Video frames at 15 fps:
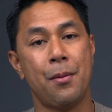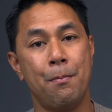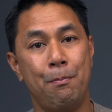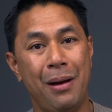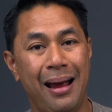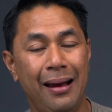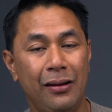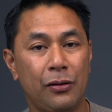the
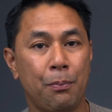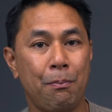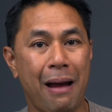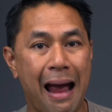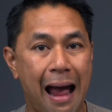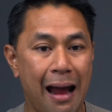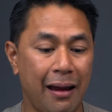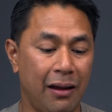base
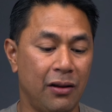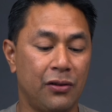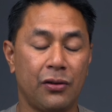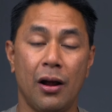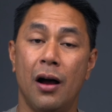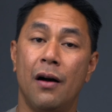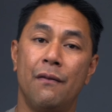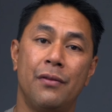package
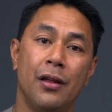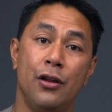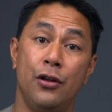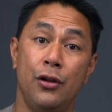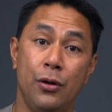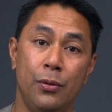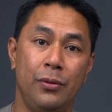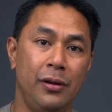of the
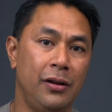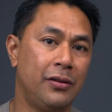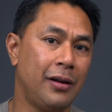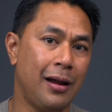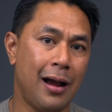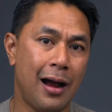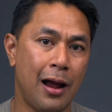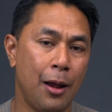new D
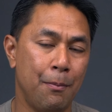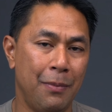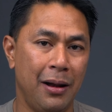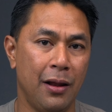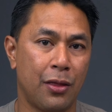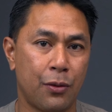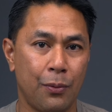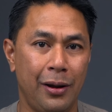J I
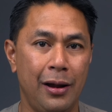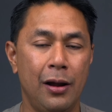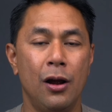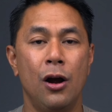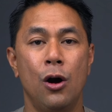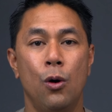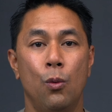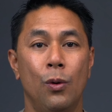Mini three
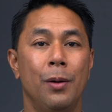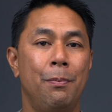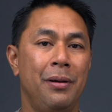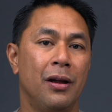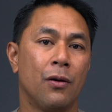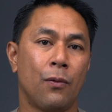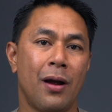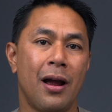would
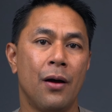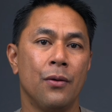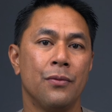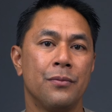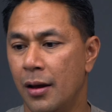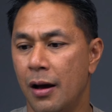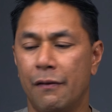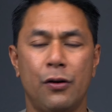be around.
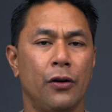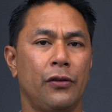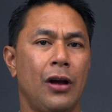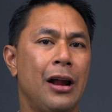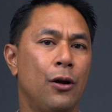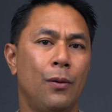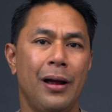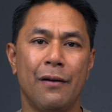Of course,
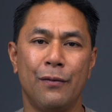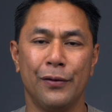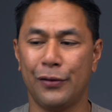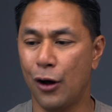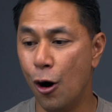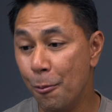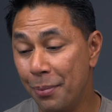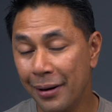I know everyone's
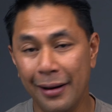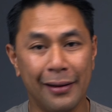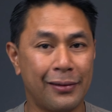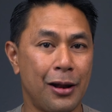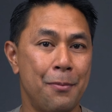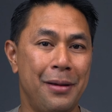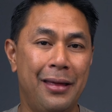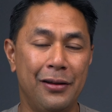hoping it's
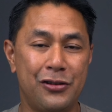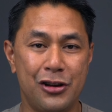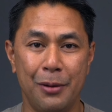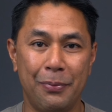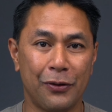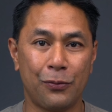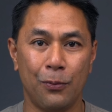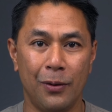gonna be the
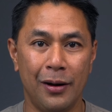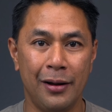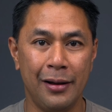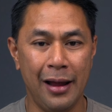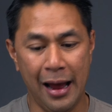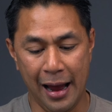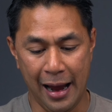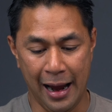cheapest
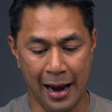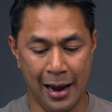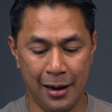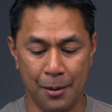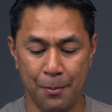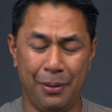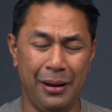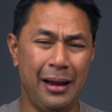one,
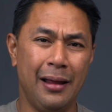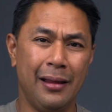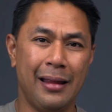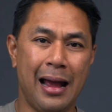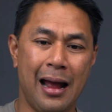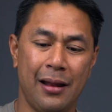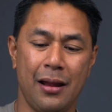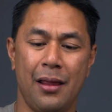and being
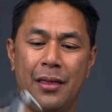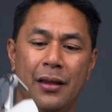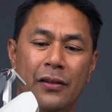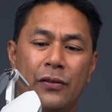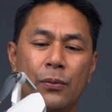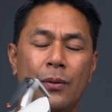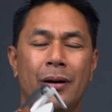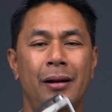that
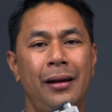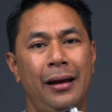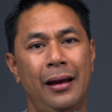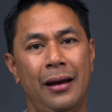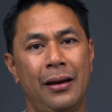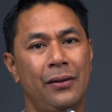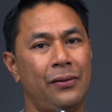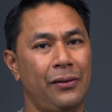this one
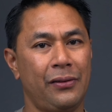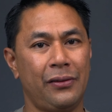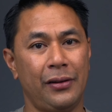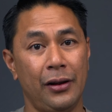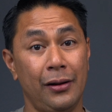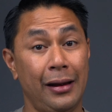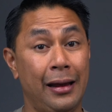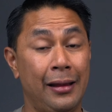is
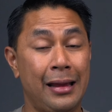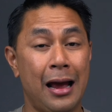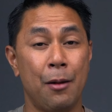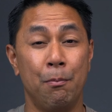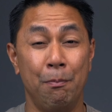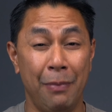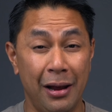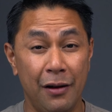still in that
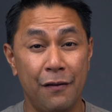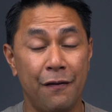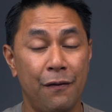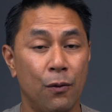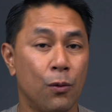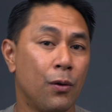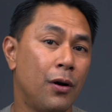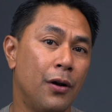mid
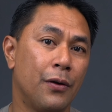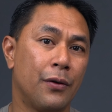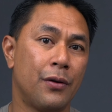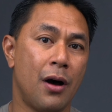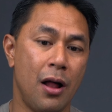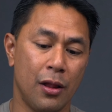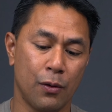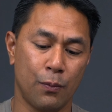four hundred
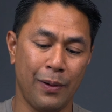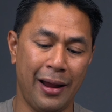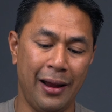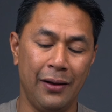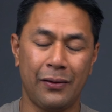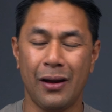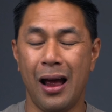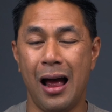dollar
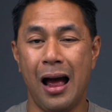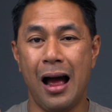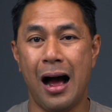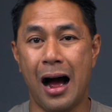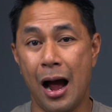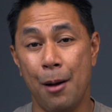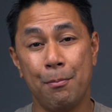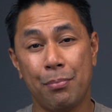range,
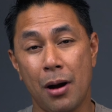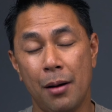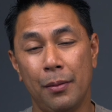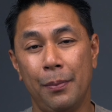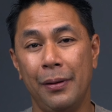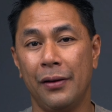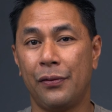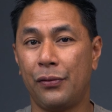I'm
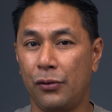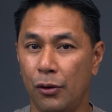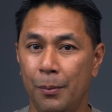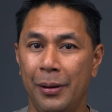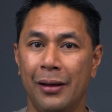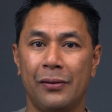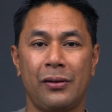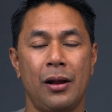probably
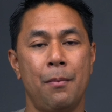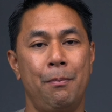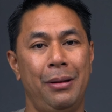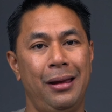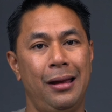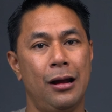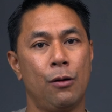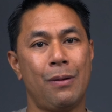assuming it's gonna
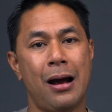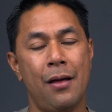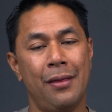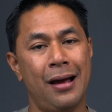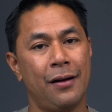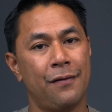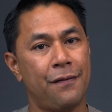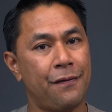be around
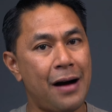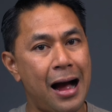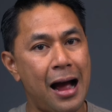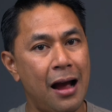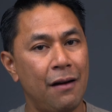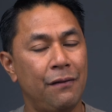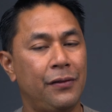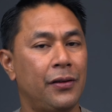that
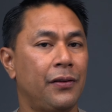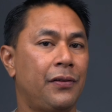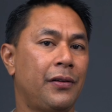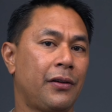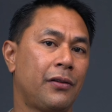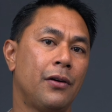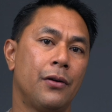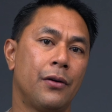five hundred to
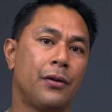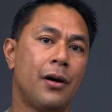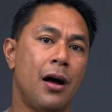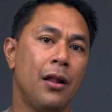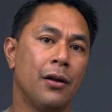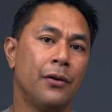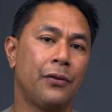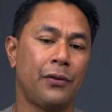six hundred
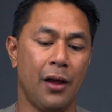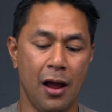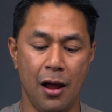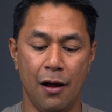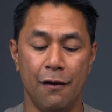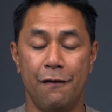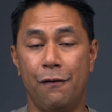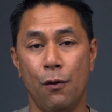dollars
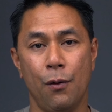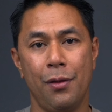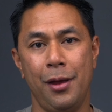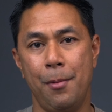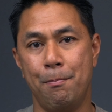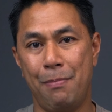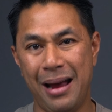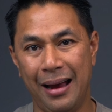for the
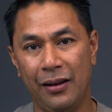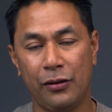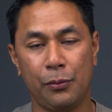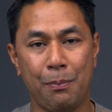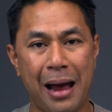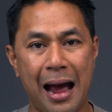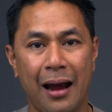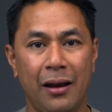base
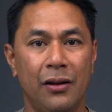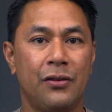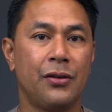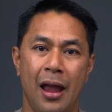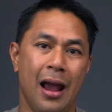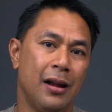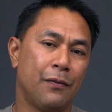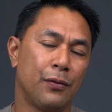package.
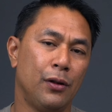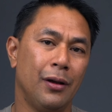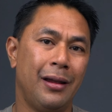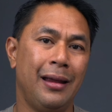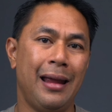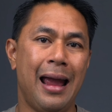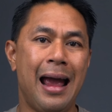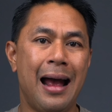And if we're
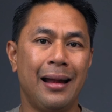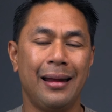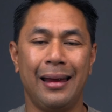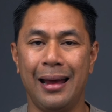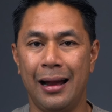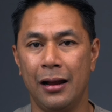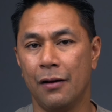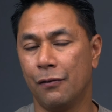looking at
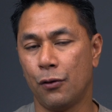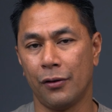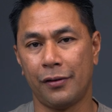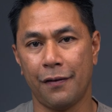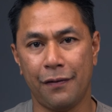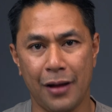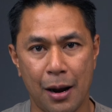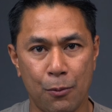getting, of course, a
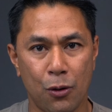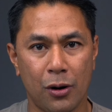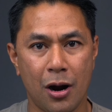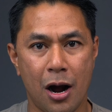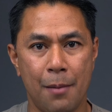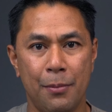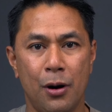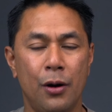Fly More
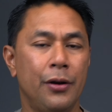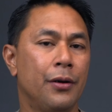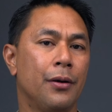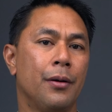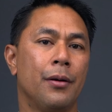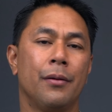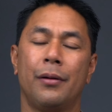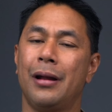combo,
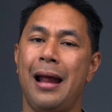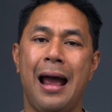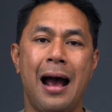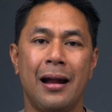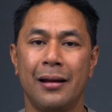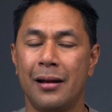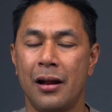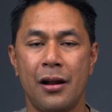you're gonna
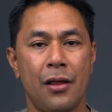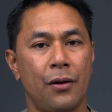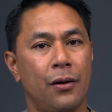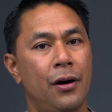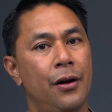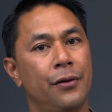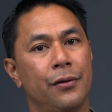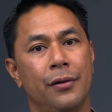add in another one
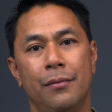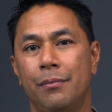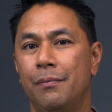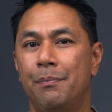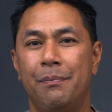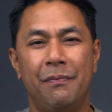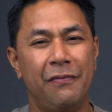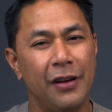
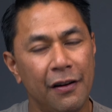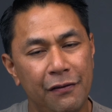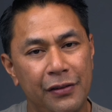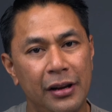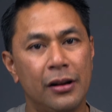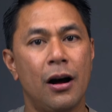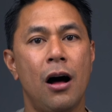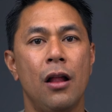hundred
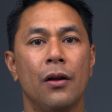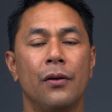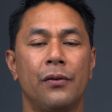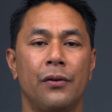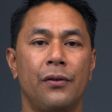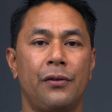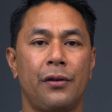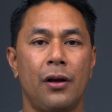fifty dollars
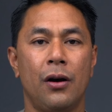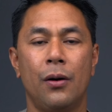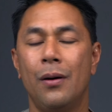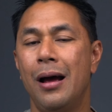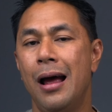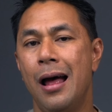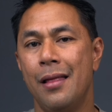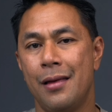or so.
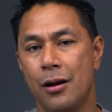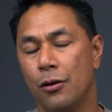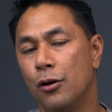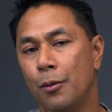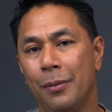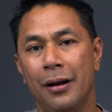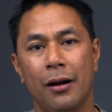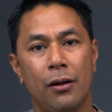That'll
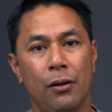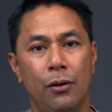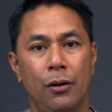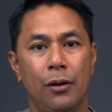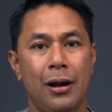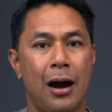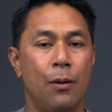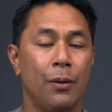normally
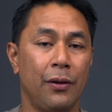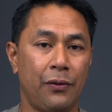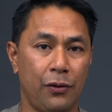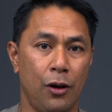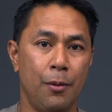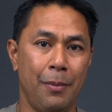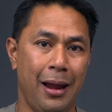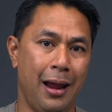include, I would
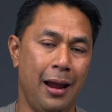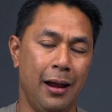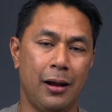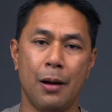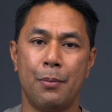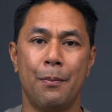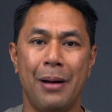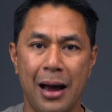assume, a
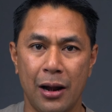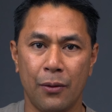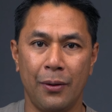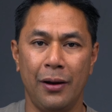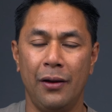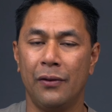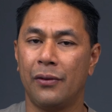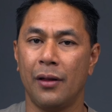couple
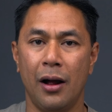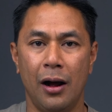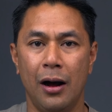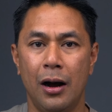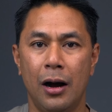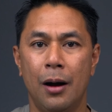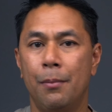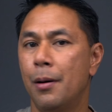batteries, the
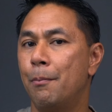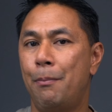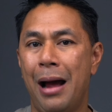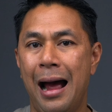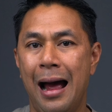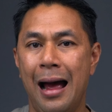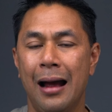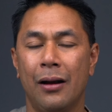hub, a
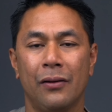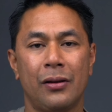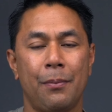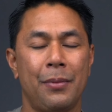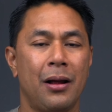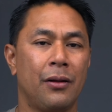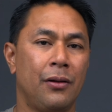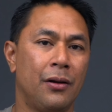bag,
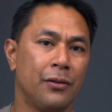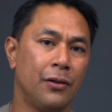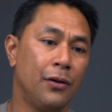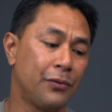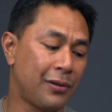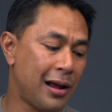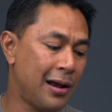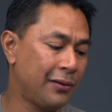something along
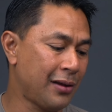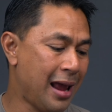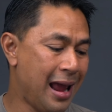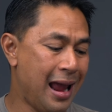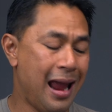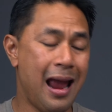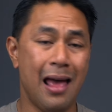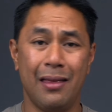those lines.
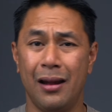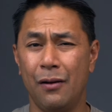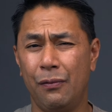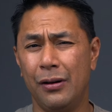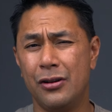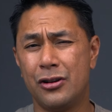And then if we